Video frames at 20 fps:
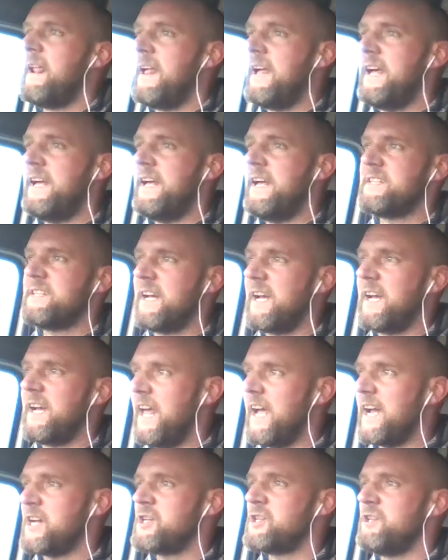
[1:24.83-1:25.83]
It's a
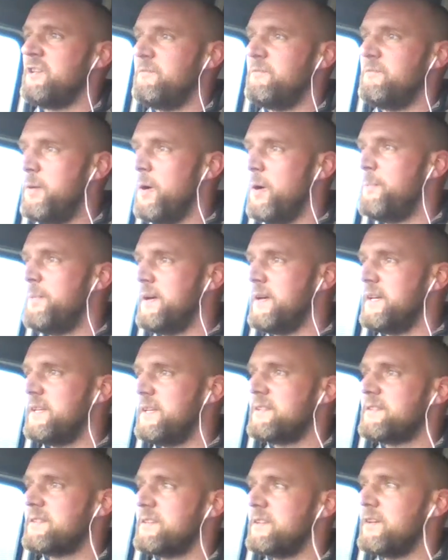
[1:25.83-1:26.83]
collection of
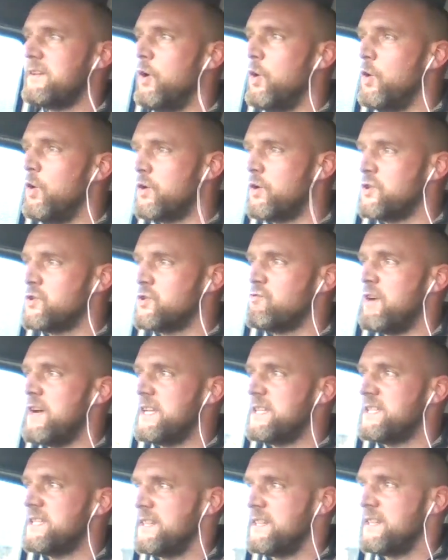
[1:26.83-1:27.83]
puppets
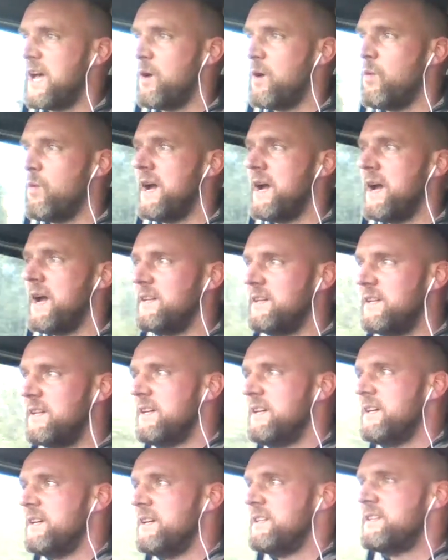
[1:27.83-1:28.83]
orchestrating their way
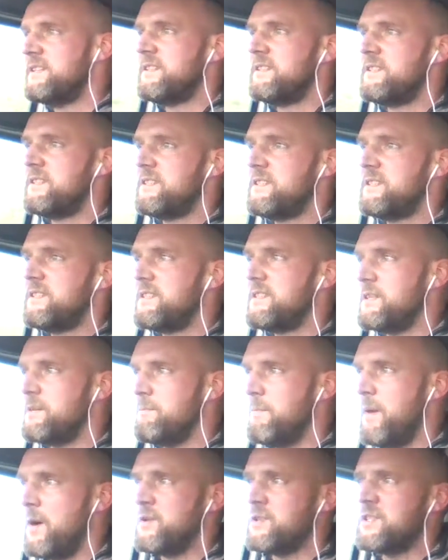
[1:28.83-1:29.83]
to
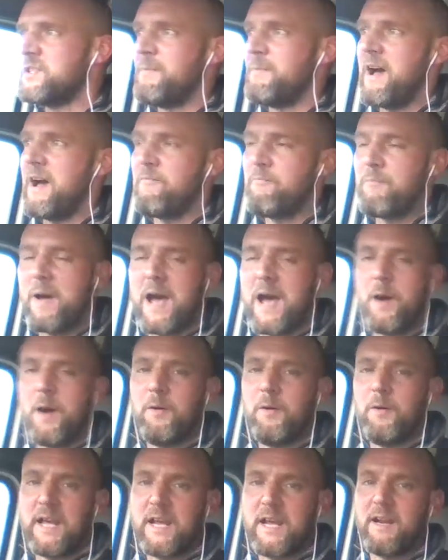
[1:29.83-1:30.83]
the most amount of
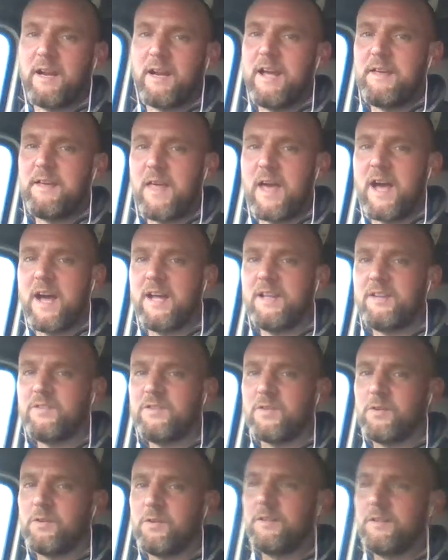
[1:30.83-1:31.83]
power they can lay their
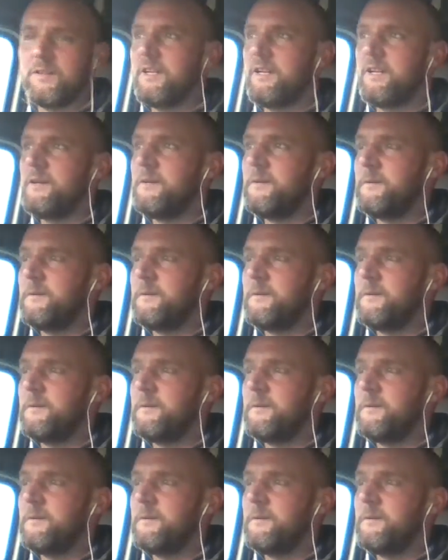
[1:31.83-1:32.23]
hands on, you know.